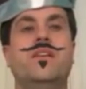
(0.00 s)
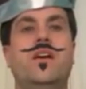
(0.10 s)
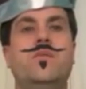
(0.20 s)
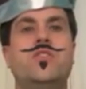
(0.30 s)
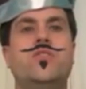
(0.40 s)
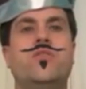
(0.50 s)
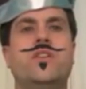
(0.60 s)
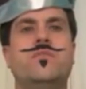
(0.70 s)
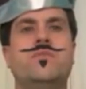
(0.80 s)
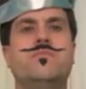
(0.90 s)
I was sure
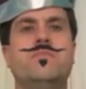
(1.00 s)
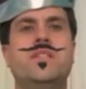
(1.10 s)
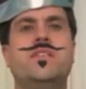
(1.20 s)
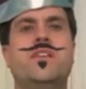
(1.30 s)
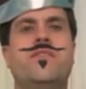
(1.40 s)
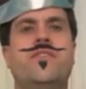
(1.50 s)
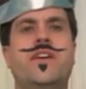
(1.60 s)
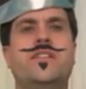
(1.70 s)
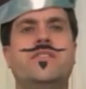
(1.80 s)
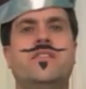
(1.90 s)
it was Mr. De
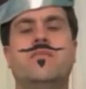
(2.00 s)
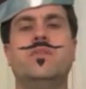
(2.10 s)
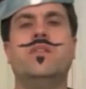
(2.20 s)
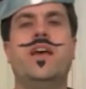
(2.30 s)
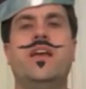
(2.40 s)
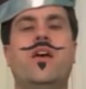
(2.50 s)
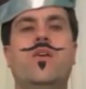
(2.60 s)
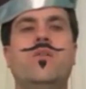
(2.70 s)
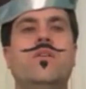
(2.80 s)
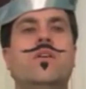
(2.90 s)
Freitesen, but
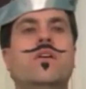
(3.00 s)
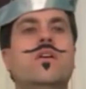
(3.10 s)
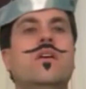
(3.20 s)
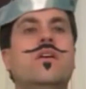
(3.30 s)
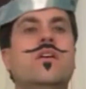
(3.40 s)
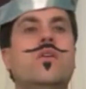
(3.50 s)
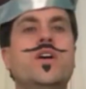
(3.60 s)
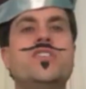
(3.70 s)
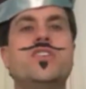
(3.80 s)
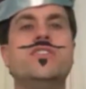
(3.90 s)
hey-ho.
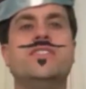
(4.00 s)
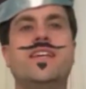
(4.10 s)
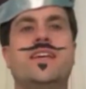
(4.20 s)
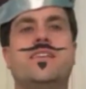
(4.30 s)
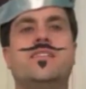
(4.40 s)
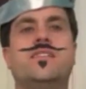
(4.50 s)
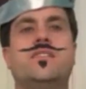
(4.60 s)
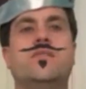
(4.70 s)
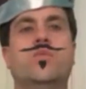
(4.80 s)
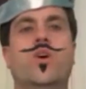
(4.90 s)
Question
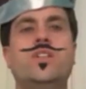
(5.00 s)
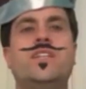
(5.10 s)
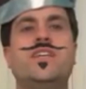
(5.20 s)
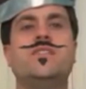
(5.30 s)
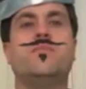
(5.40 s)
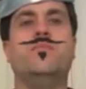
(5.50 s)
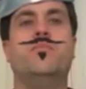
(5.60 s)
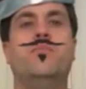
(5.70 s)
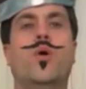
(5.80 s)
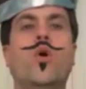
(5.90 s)
6. What is
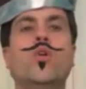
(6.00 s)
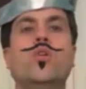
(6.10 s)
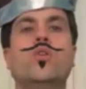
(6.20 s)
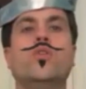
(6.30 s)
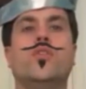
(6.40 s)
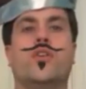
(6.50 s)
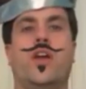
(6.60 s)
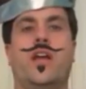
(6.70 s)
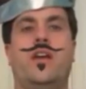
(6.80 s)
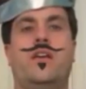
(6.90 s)

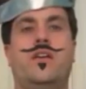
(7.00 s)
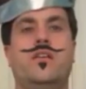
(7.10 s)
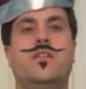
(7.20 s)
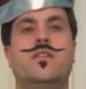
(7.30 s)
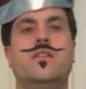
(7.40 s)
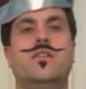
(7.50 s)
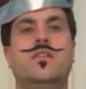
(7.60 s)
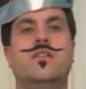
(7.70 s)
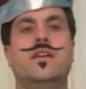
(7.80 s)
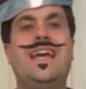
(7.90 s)
baldric?
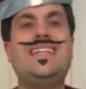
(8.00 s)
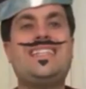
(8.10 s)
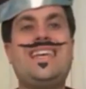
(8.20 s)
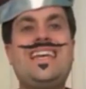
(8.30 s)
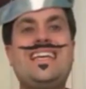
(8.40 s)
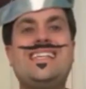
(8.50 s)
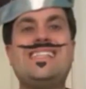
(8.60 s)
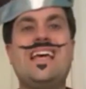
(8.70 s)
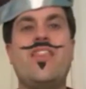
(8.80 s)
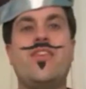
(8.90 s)
It
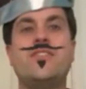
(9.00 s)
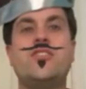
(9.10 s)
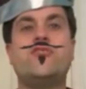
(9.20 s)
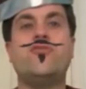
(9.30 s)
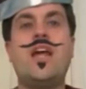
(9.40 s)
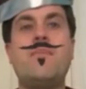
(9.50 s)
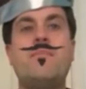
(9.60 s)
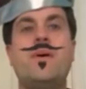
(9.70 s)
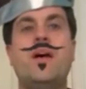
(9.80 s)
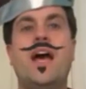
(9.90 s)
is the strap
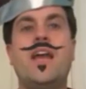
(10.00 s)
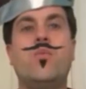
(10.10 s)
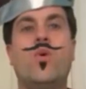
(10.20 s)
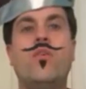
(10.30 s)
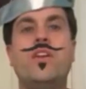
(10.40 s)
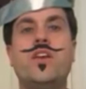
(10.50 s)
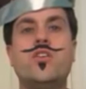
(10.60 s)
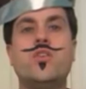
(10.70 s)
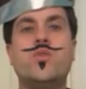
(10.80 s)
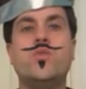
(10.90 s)
a warrior
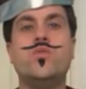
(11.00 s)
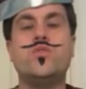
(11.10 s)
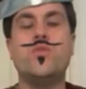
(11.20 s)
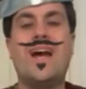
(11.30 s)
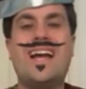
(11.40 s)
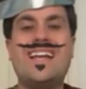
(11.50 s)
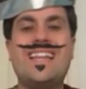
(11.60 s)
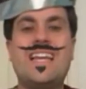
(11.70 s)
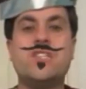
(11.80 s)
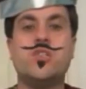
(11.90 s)
used to
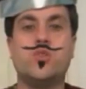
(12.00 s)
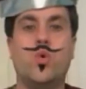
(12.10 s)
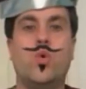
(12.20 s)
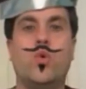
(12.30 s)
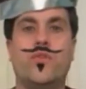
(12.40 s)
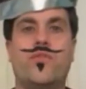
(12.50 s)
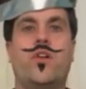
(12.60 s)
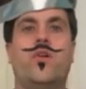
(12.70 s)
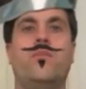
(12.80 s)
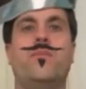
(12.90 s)
hang their sword
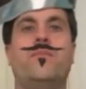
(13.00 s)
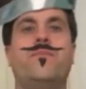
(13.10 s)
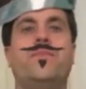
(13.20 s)
from.